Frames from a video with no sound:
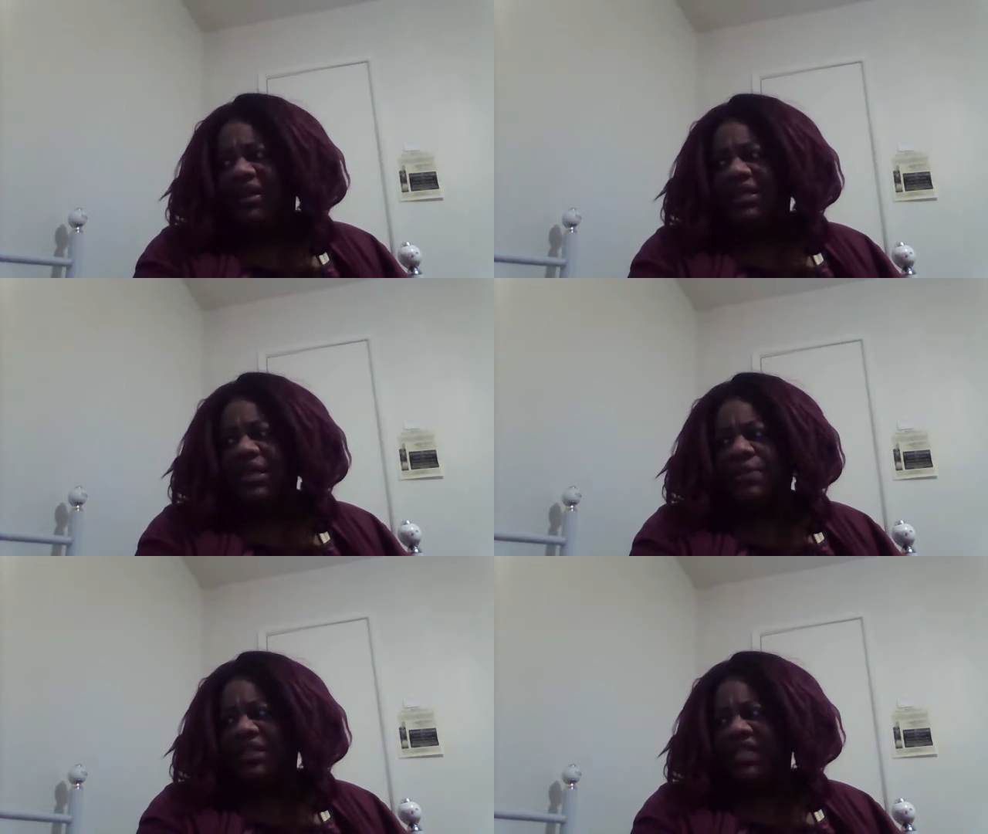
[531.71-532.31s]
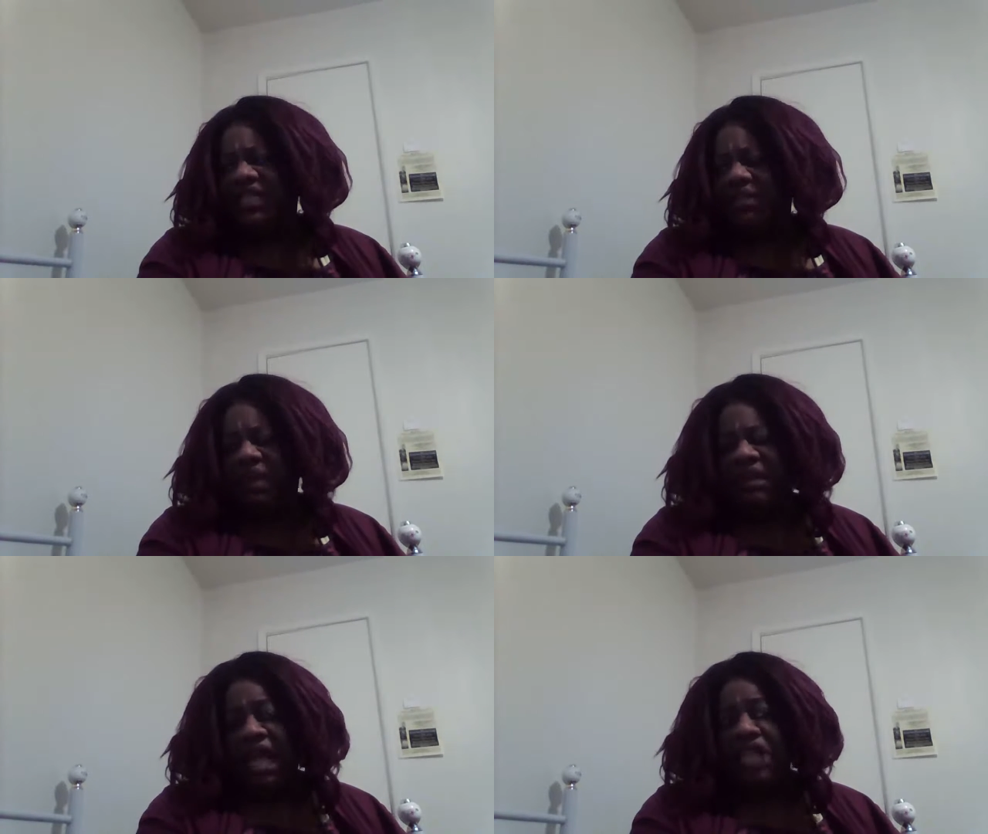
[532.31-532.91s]
someone said something
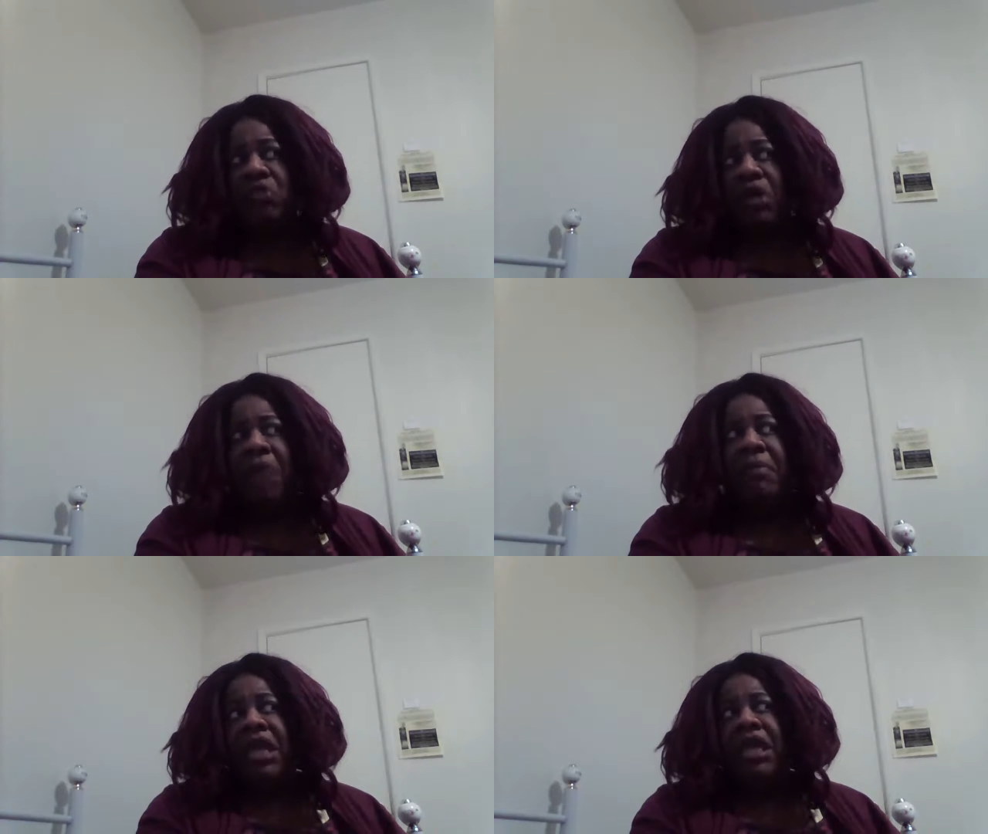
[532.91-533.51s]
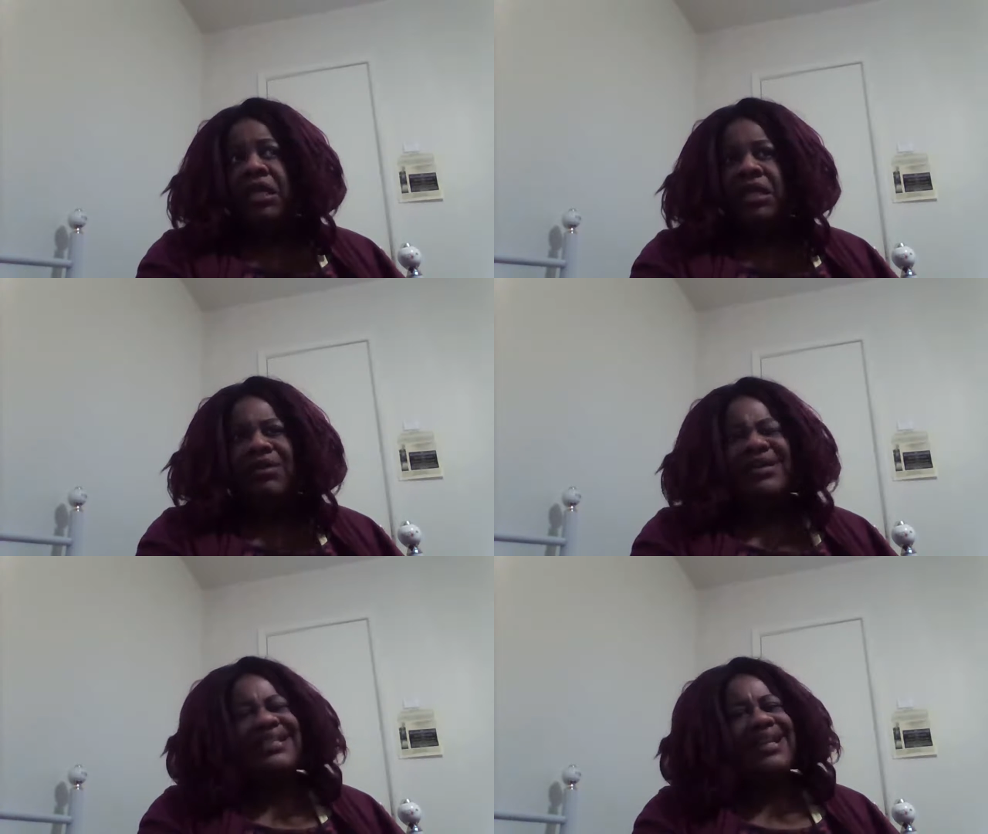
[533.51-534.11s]
like, that's what I mean.
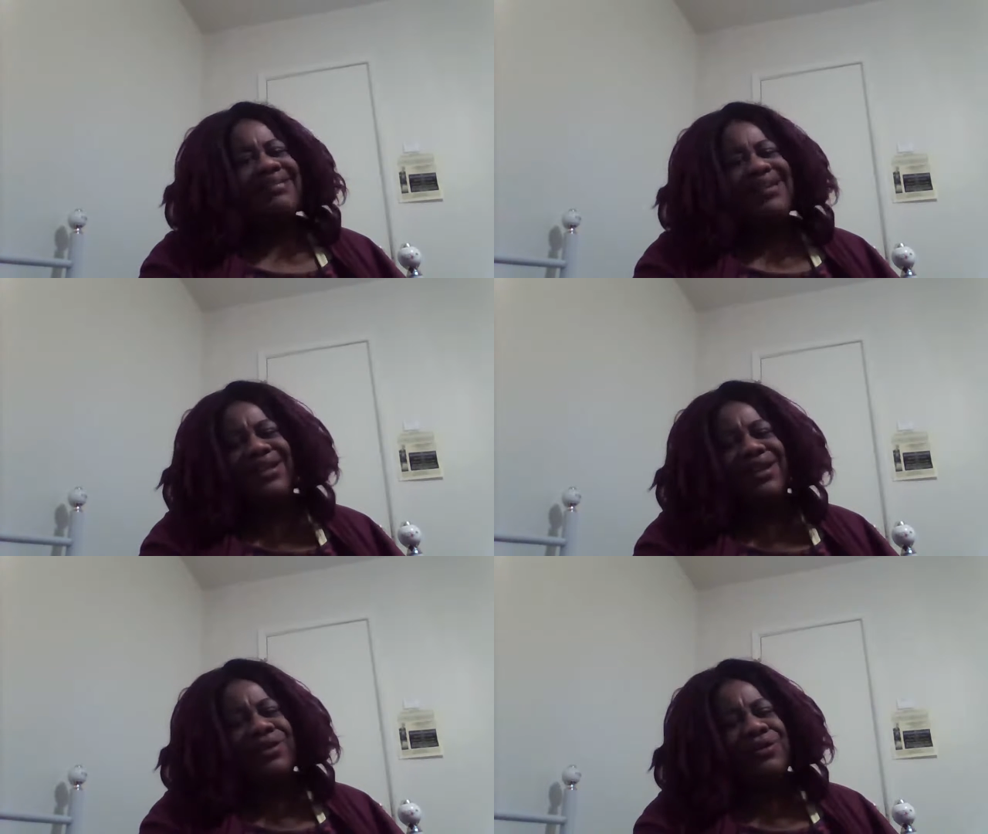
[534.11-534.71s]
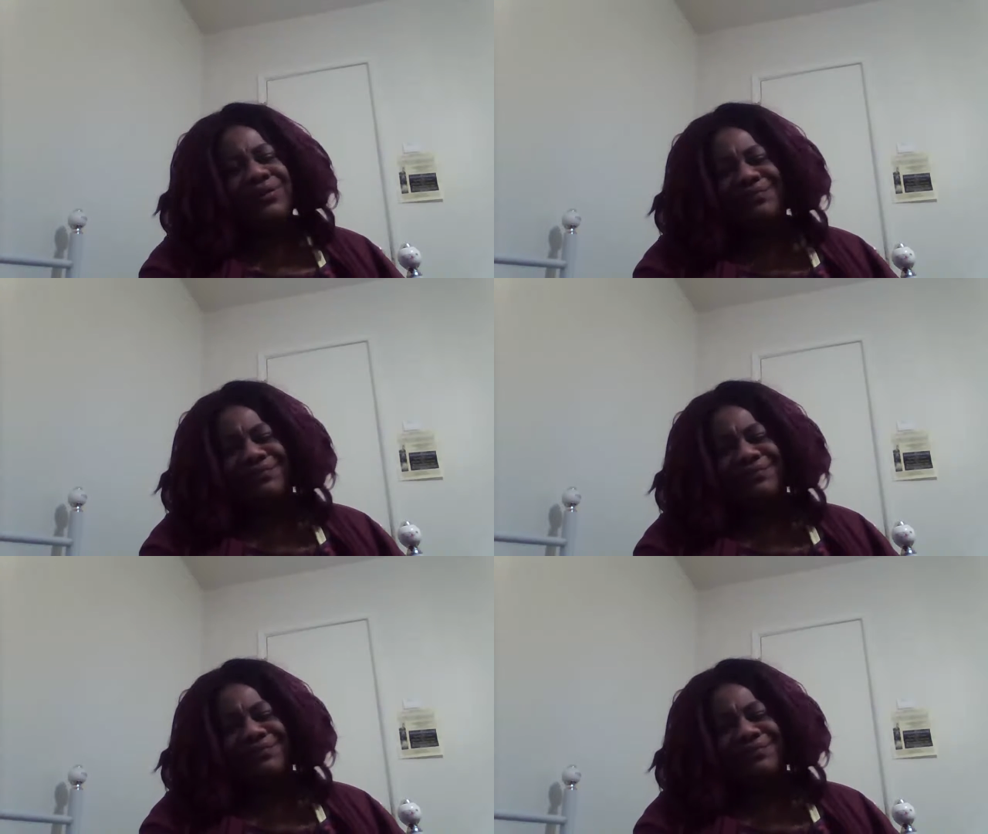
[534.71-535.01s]
It's like, whatever.